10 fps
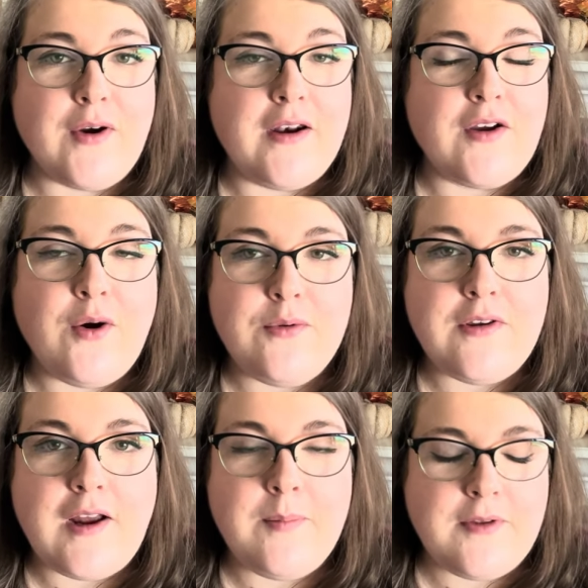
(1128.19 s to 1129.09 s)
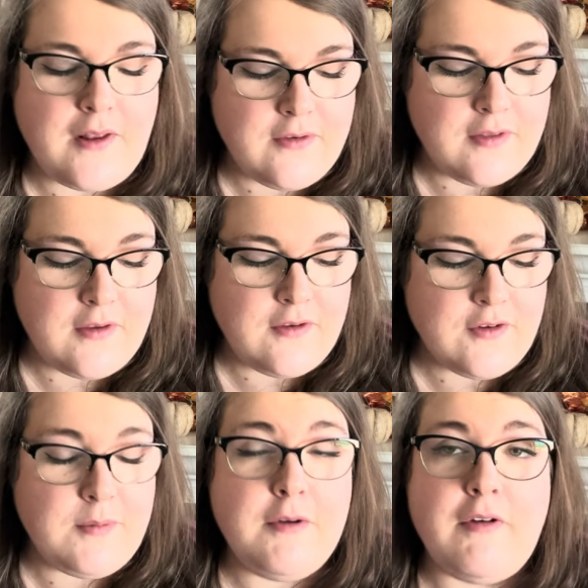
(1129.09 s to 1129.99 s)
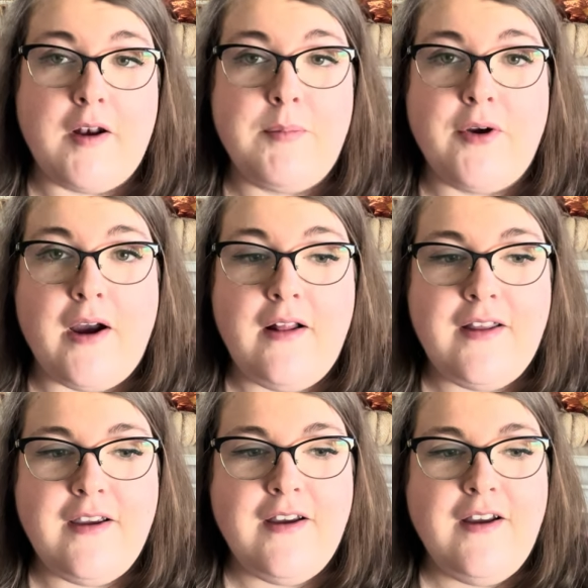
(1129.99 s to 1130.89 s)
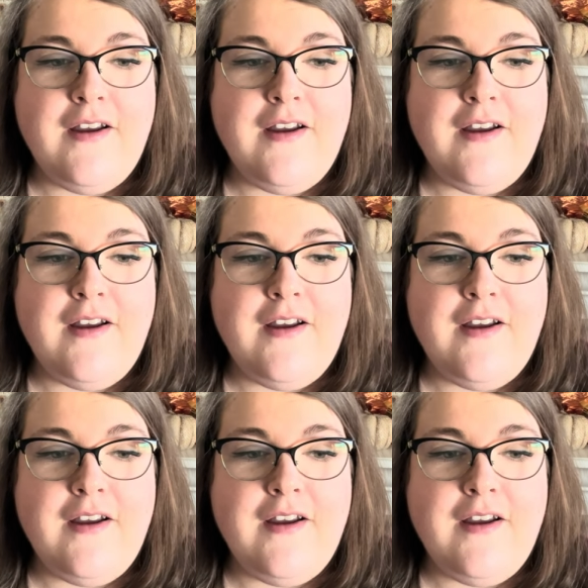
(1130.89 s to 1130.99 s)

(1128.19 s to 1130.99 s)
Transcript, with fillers: kind of cozy type scents, this is going to be right up your alley.